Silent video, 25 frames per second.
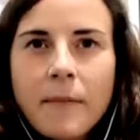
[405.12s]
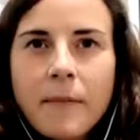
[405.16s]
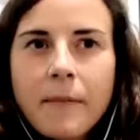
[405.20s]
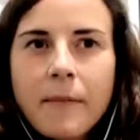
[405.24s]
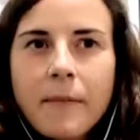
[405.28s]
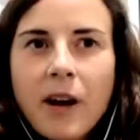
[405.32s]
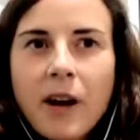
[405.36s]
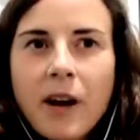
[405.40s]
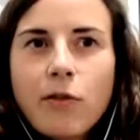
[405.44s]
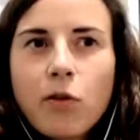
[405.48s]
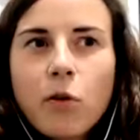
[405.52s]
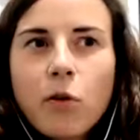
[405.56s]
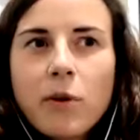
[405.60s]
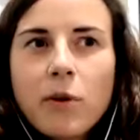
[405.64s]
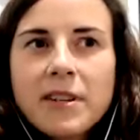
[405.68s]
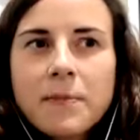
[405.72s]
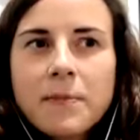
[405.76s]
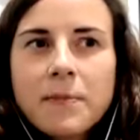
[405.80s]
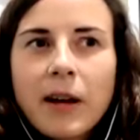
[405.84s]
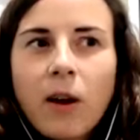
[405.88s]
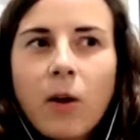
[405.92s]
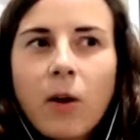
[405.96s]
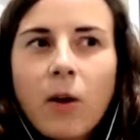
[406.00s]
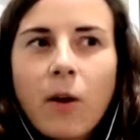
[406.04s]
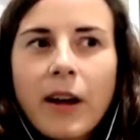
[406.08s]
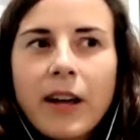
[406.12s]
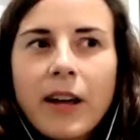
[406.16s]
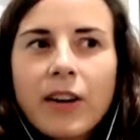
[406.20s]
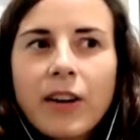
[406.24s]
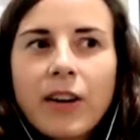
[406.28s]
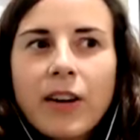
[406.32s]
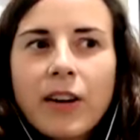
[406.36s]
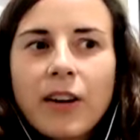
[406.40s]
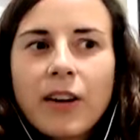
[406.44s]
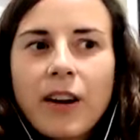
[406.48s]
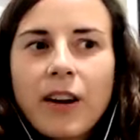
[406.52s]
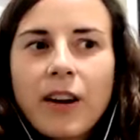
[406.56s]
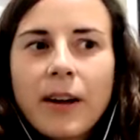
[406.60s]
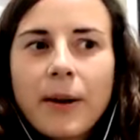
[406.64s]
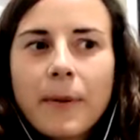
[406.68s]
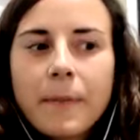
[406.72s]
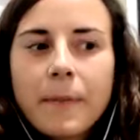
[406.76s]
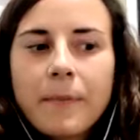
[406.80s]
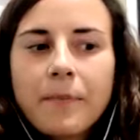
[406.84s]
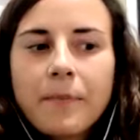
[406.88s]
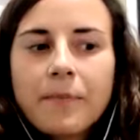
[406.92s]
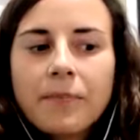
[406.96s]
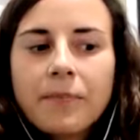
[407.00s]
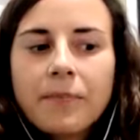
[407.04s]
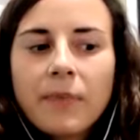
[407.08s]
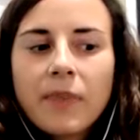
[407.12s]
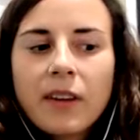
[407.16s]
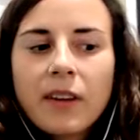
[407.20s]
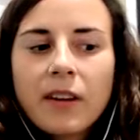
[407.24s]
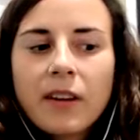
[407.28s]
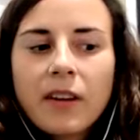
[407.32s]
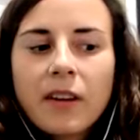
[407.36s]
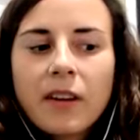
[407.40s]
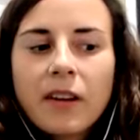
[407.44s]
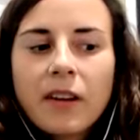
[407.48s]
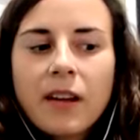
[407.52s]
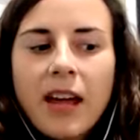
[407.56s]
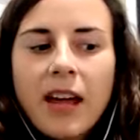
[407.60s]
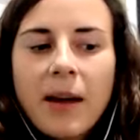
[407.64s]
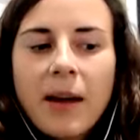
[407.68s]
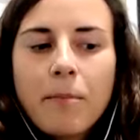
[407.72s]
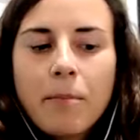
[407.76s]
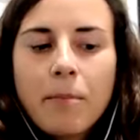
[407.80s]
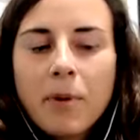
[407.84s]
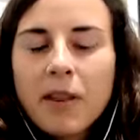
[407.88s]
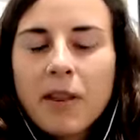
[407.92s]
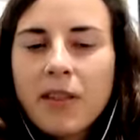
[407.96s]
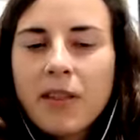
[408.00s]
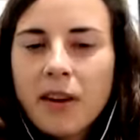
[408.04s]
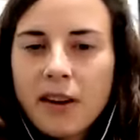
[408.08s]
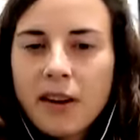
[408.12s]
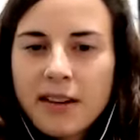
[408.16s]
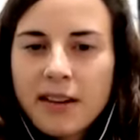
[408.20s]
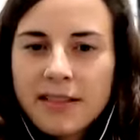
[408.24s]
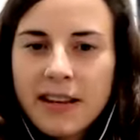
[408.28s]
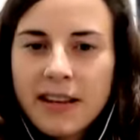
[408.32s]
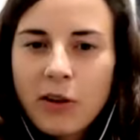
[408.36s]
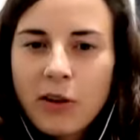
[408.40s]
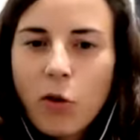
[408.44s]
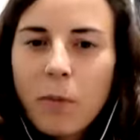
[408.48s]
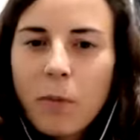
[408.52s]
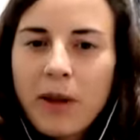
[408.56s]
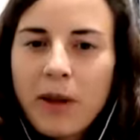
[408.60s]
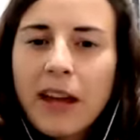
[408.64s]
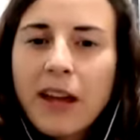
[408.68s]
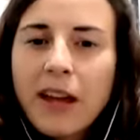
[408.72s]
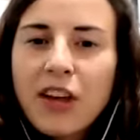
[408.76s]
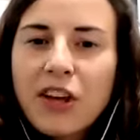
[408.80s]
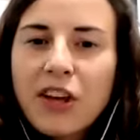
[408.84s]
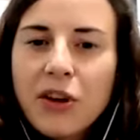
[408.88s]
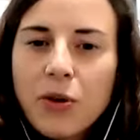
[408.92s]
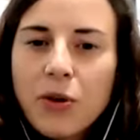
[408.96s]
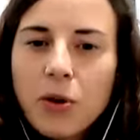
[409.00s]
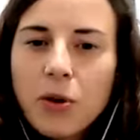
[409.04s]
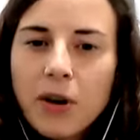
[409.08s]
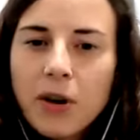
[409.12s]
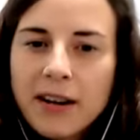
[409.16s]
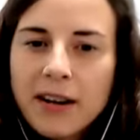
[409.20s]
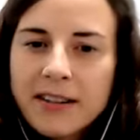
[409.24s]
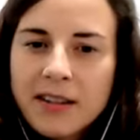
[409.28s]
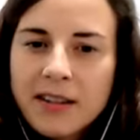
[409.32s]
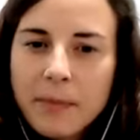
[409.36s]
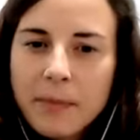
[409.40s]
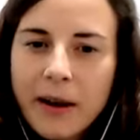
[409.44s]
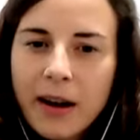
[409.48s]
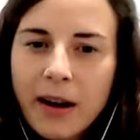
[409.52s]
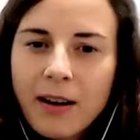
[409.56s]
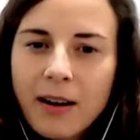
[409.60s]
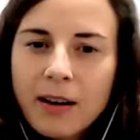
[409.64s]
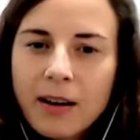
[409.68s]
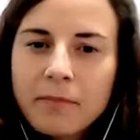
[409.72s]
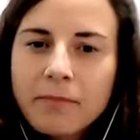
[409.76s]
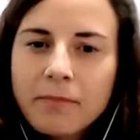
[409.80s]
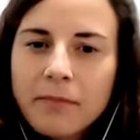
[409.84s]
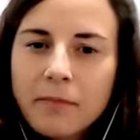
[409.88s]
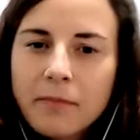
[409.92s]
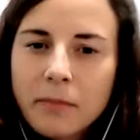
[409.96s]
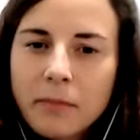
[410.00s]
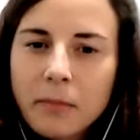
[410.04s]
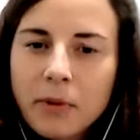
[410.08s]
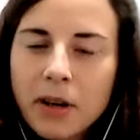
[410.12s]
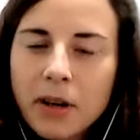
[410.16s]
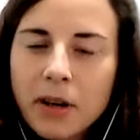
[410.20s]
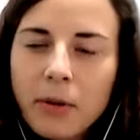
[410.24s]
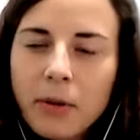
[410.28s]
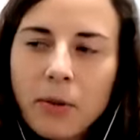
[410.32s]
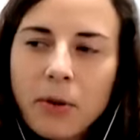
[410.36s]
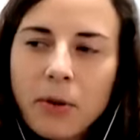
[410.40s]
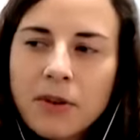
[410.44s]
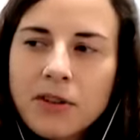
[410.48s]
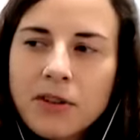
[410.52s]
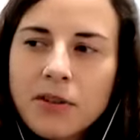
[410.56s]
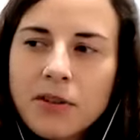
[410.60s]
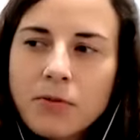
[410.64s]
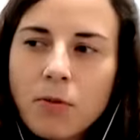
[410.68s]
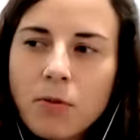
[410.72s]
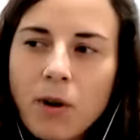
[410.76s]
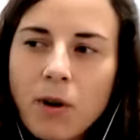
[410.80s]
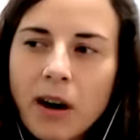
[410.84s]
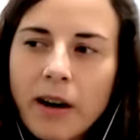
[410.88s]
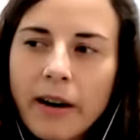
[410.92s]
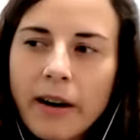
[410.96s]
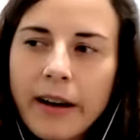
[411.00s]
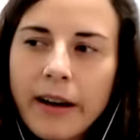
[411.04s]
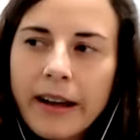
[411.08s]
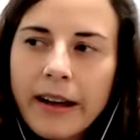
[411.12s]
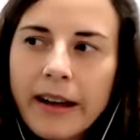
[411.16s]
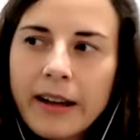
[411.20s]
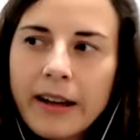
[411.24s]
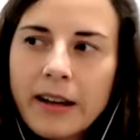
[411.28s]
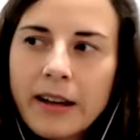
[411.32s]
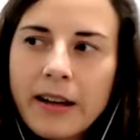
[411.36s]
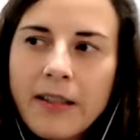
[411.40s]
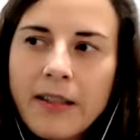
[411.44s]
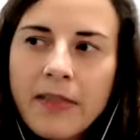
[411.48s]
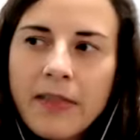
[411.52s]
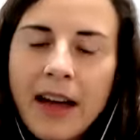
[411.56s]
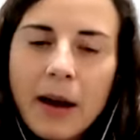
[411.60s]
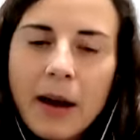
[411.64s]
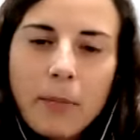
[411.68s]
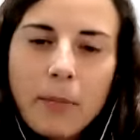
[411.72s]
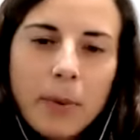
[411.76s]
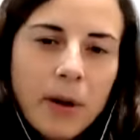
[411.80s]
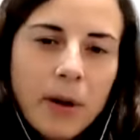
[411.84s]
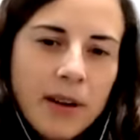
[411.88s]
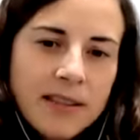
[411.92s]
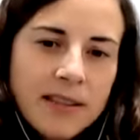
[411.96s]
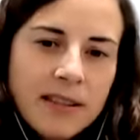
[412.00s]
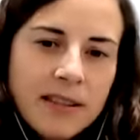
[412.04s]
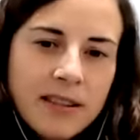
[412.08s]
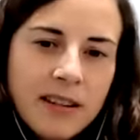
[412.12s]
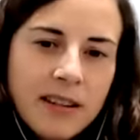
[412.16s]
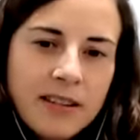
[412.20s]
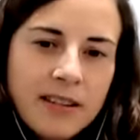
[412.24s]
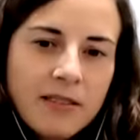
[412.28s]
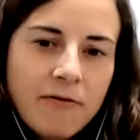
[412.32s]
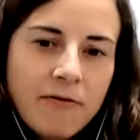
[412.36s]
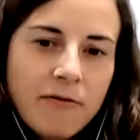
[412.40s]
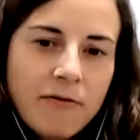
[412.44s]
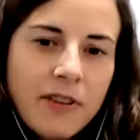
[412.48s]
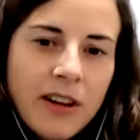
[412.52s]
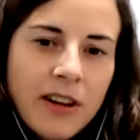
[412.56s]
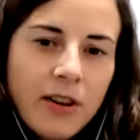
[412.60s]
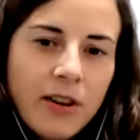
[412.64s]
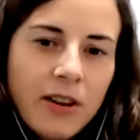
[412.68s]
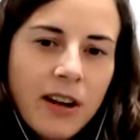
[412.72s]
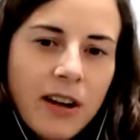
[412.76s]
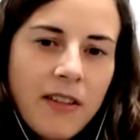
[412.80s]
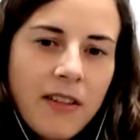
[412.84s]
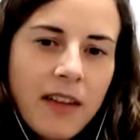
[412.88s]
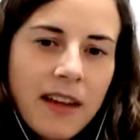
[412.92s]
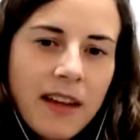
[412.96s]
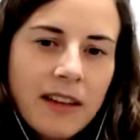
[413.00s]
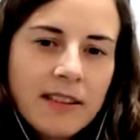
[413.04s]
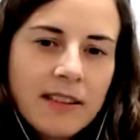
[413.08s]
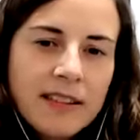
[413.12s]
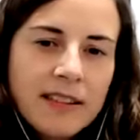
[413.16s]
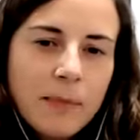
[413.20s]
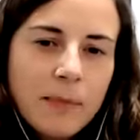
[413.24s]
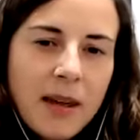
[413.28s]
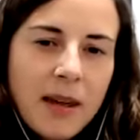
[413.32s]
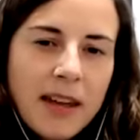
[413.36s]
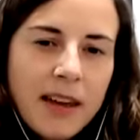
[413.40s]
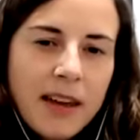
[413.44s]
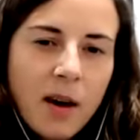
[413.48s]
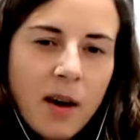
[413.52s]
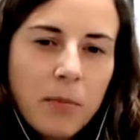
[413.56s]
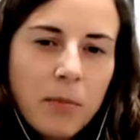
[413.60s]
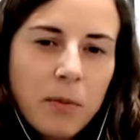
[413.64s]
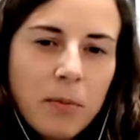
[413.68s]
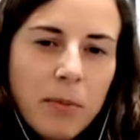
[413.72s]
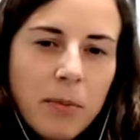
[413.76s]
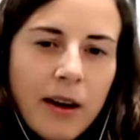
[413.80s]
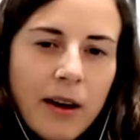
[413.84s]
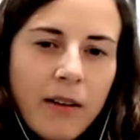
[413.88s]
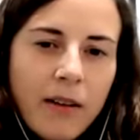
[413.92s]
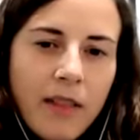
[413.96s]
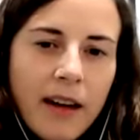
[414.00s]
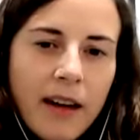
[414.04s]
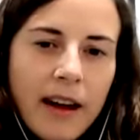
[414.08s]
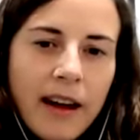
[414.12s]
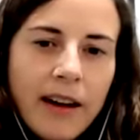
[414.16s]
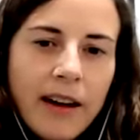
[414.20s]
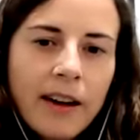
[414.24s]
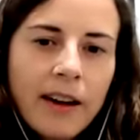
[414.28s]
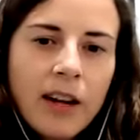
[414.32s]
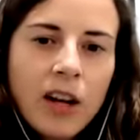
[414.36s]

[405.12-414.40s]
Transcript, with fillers: I've always been quite good at empathizing or being curious about, hmm, I wonder why that person doesn't feel like they can speak up about that.